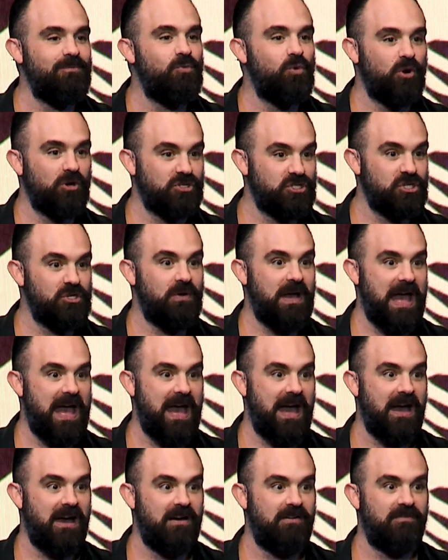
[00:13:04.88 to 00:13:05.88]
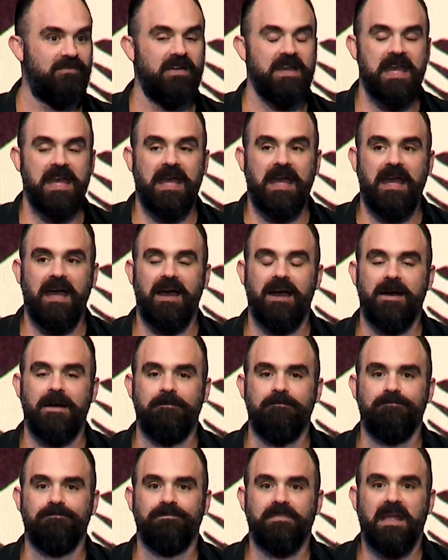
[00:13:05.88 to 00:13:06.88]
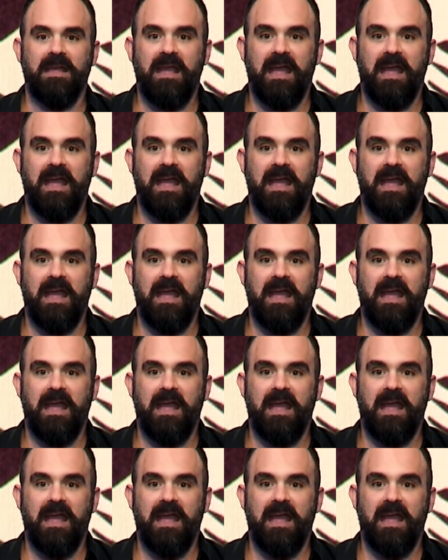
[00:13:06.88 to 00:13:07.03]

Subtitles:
were to have an